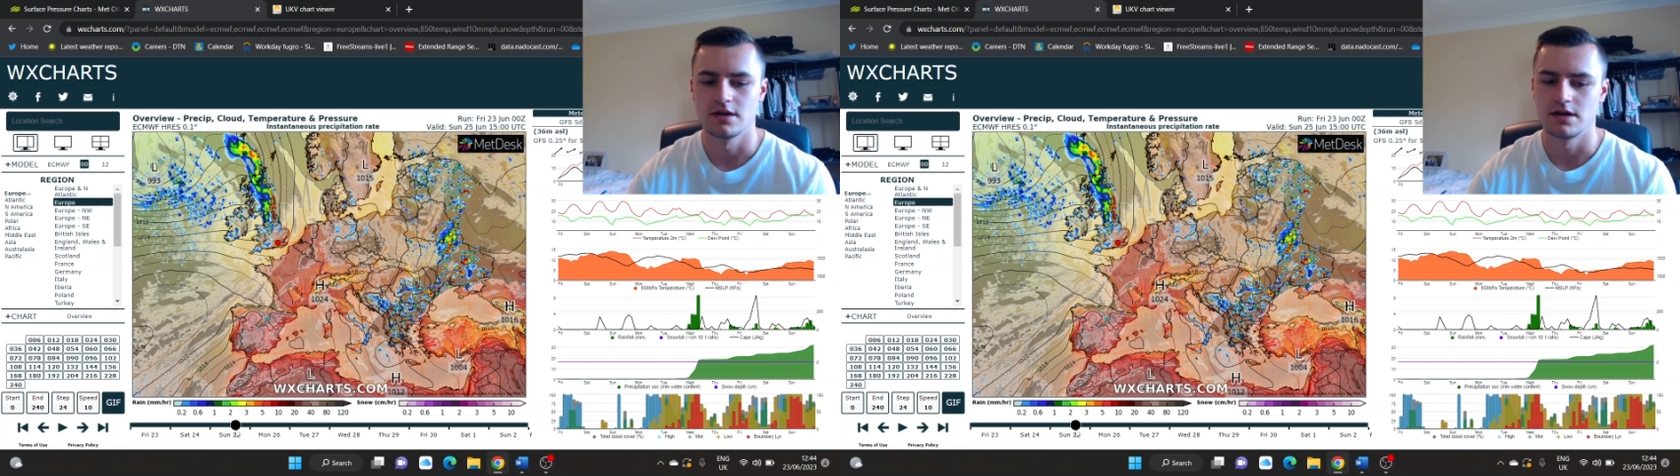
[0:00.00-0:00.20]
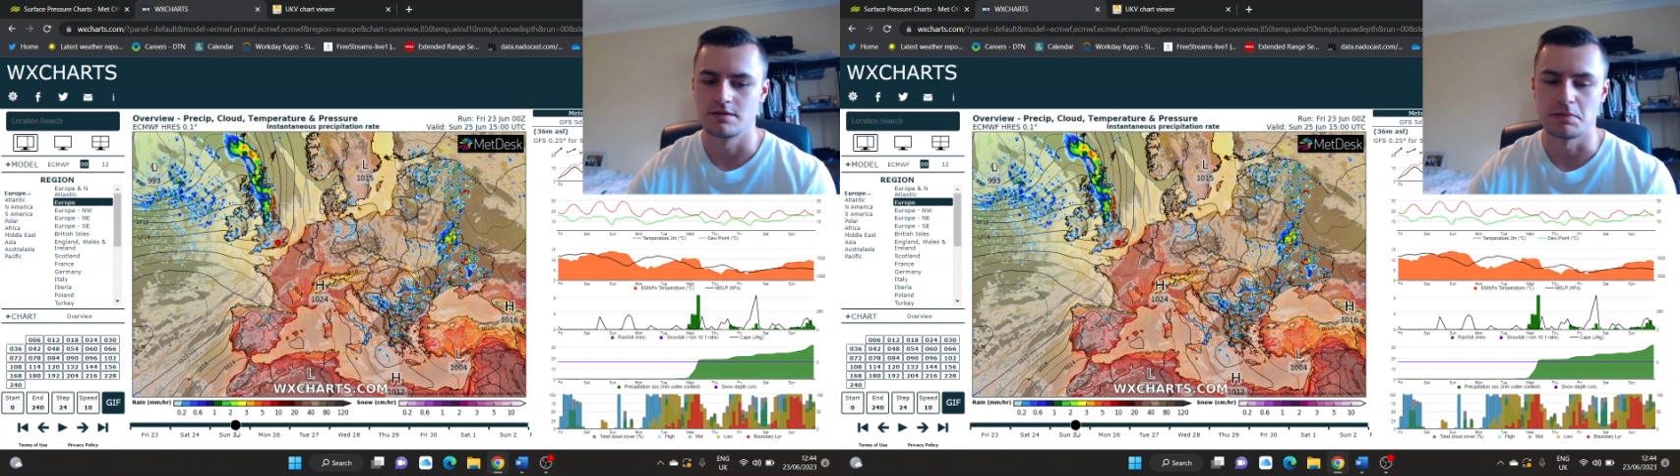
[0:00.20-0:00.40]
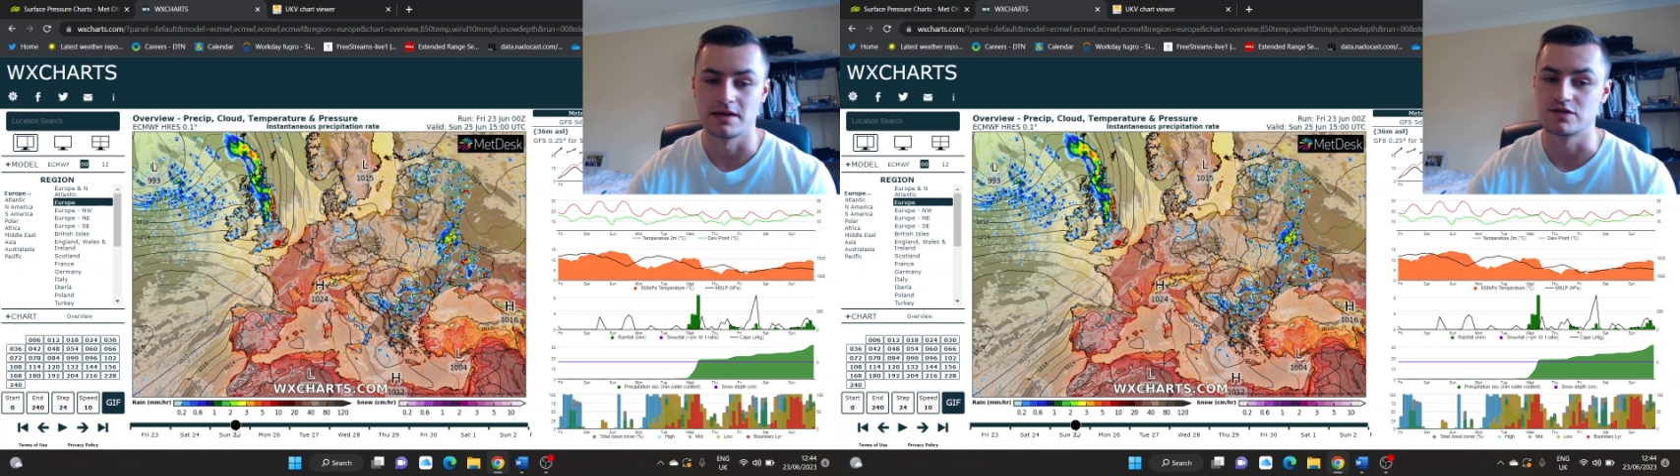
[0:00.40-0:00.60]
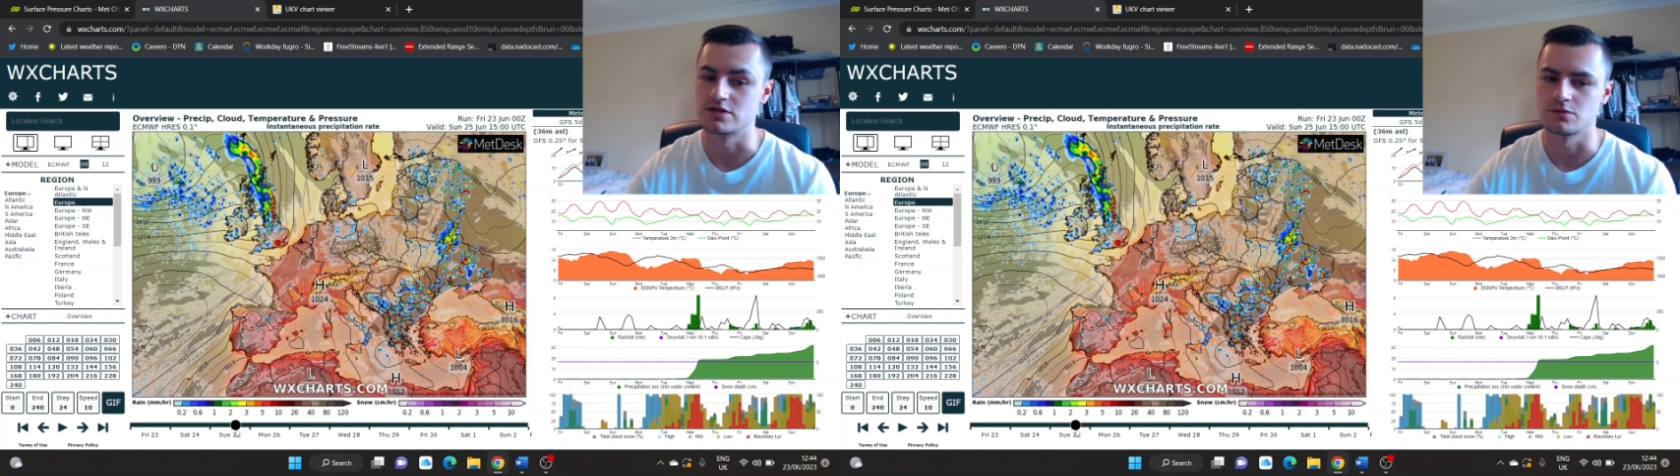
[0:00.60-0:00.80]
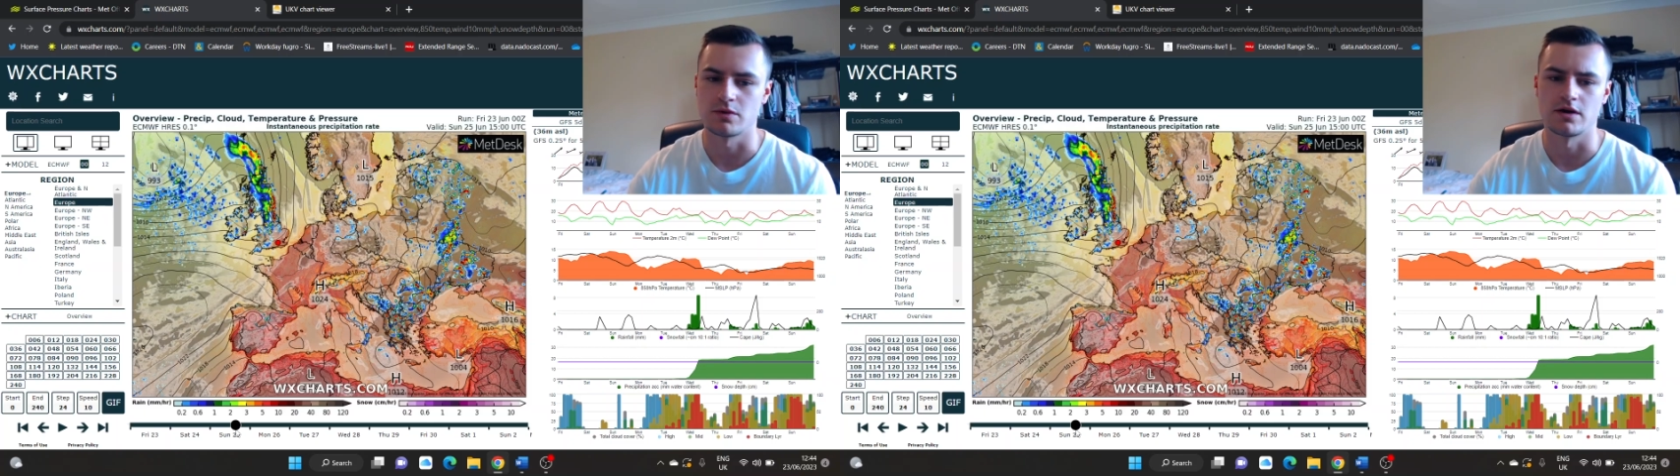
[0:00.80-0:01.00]
in places
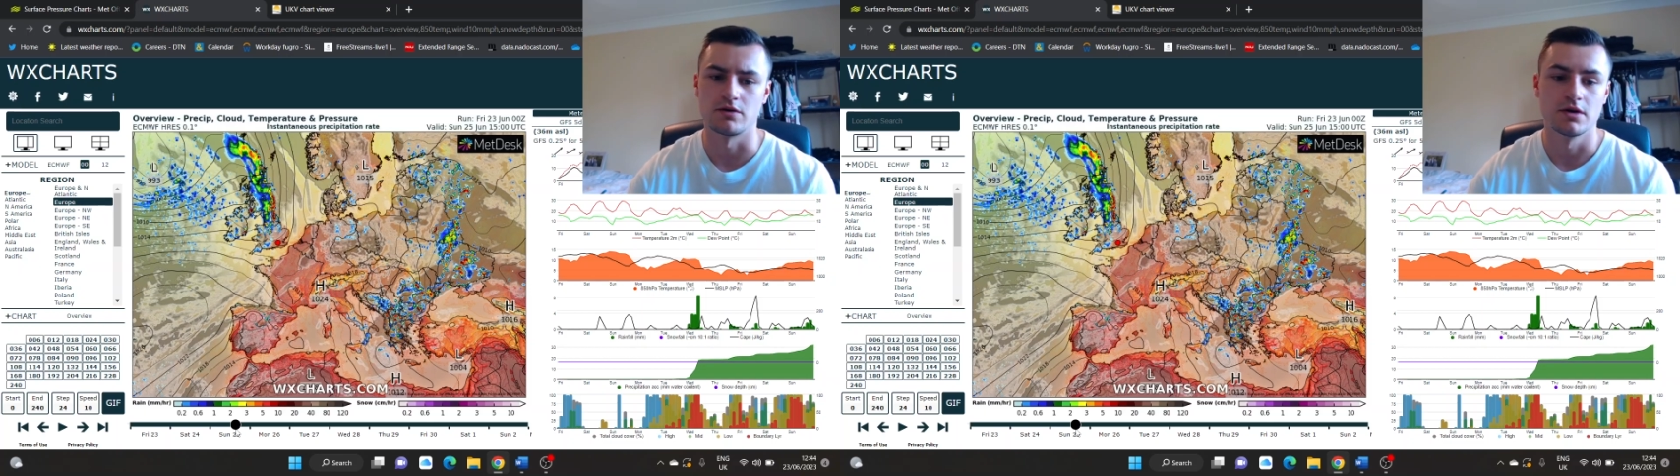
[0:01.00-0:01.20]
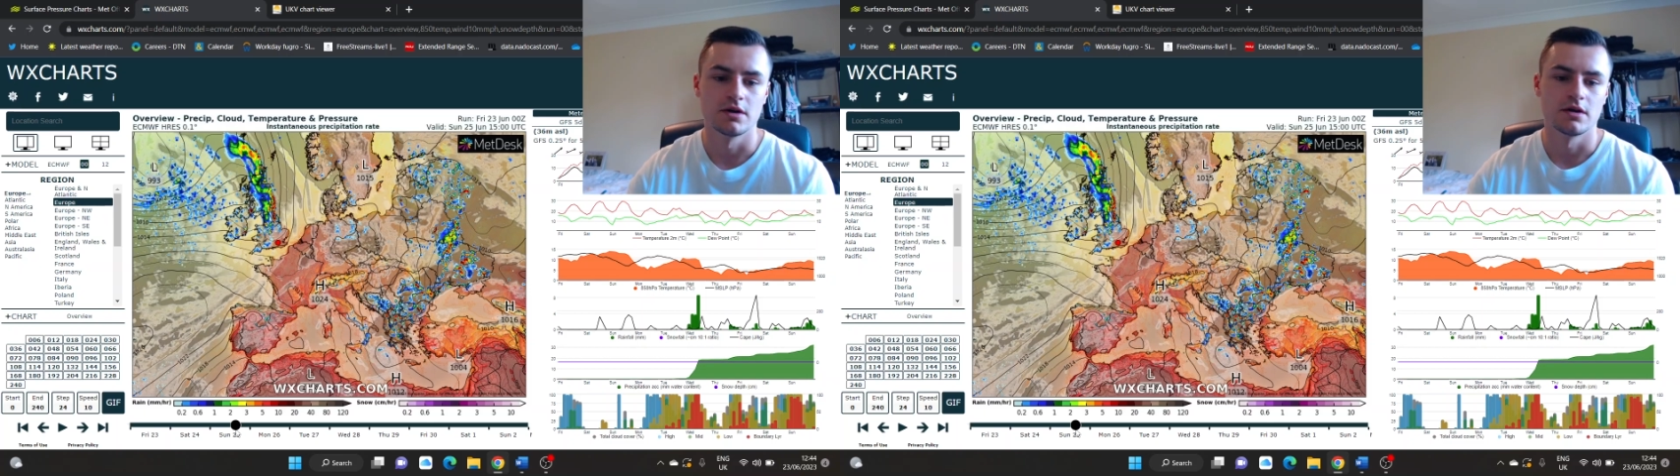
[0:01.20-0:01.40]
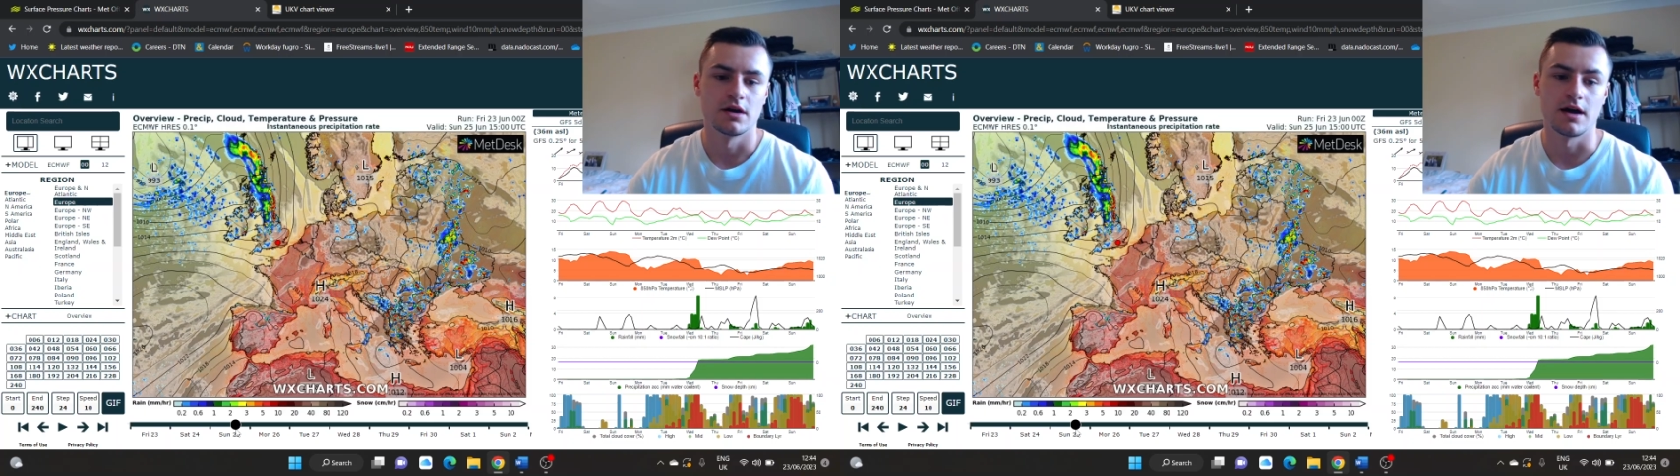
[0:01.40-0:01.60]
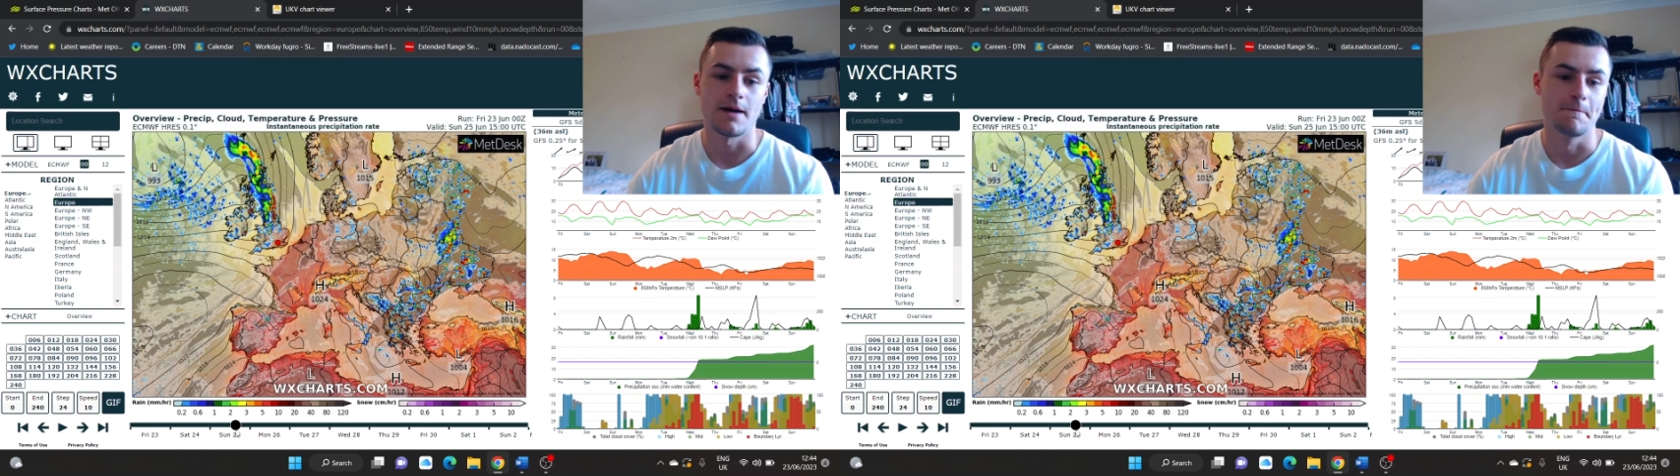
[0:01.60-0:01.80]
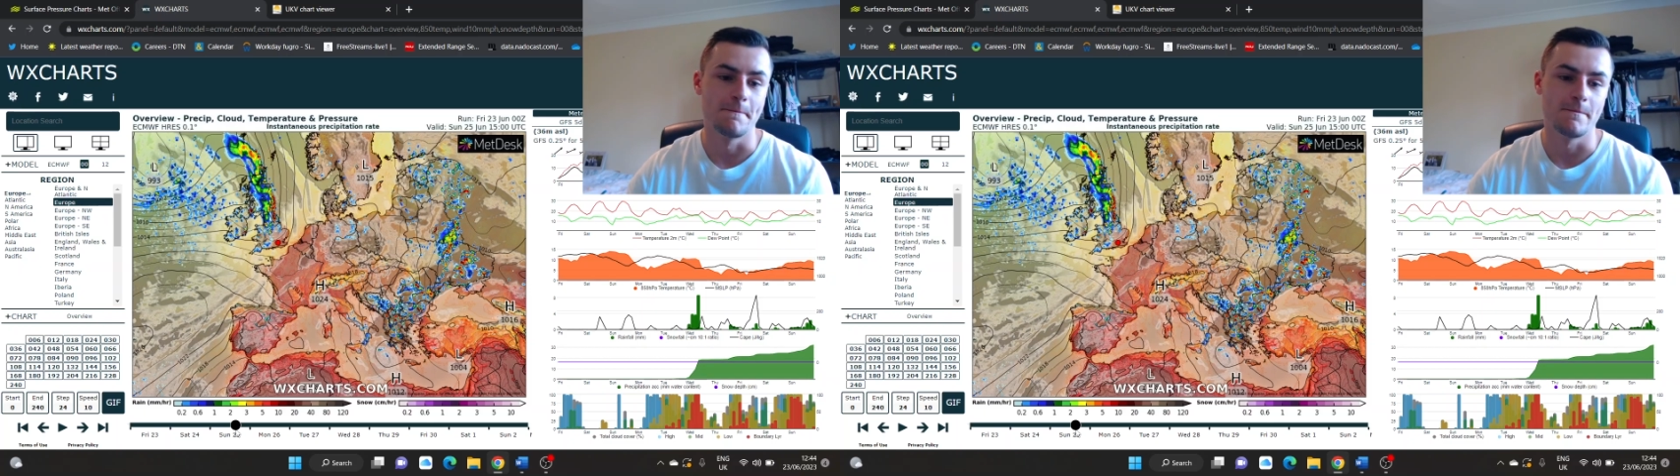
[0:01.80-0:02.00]
as well,
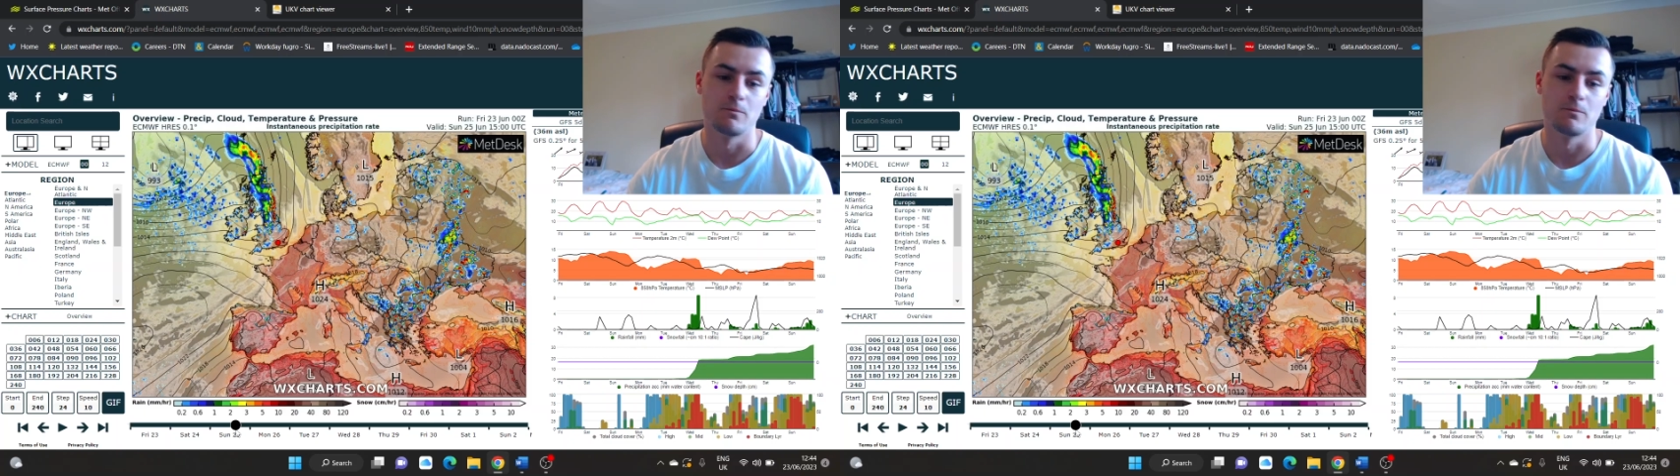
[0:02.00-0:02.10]
and